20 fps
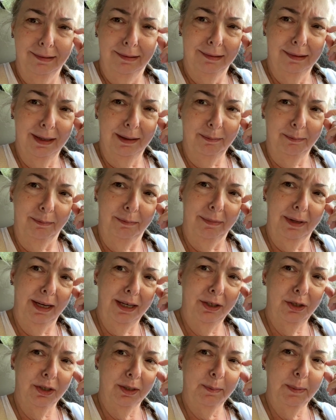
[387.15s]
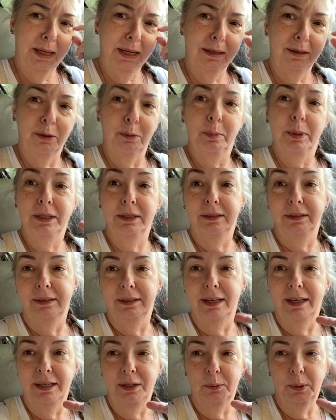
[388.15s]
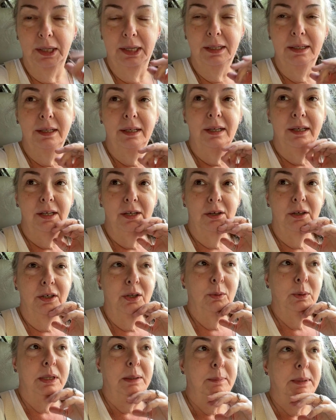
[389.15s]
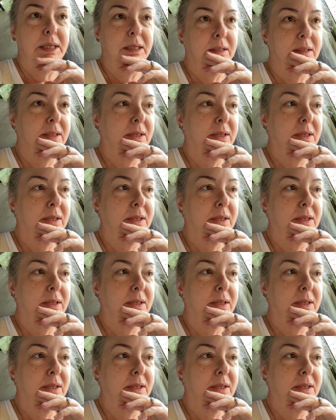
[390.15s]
That ages me, I know, but anyway, y'all know what I mean.